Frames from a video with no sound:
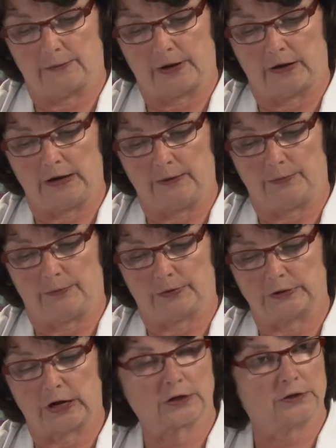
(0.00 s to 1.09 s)
about any
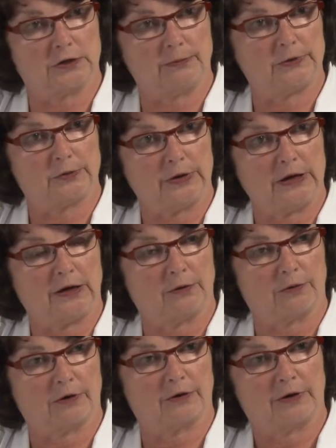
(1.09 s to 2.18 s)
protection in between,
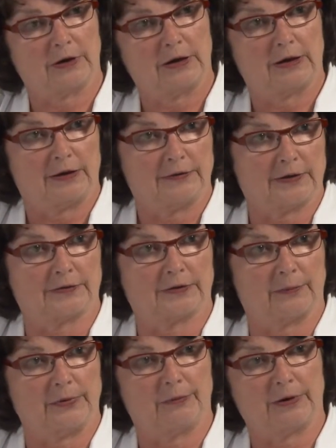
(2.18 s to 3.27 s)
or is that
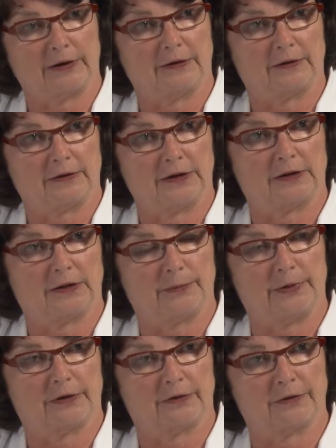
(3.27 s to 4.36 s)
something you want to think a little
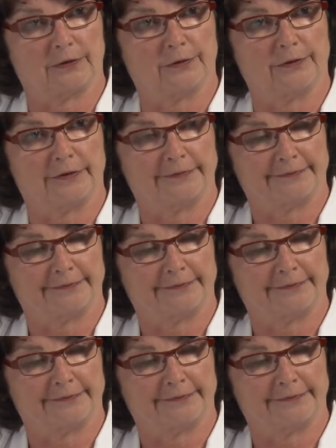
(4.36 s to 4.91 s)
bit through?